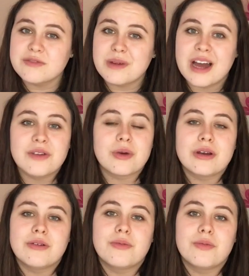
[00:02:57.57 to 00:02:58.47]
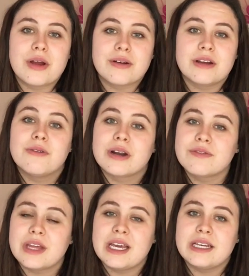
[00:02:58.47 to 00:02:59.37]
mind when wearing one
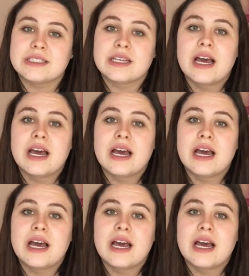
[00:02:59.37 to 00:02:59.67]
of these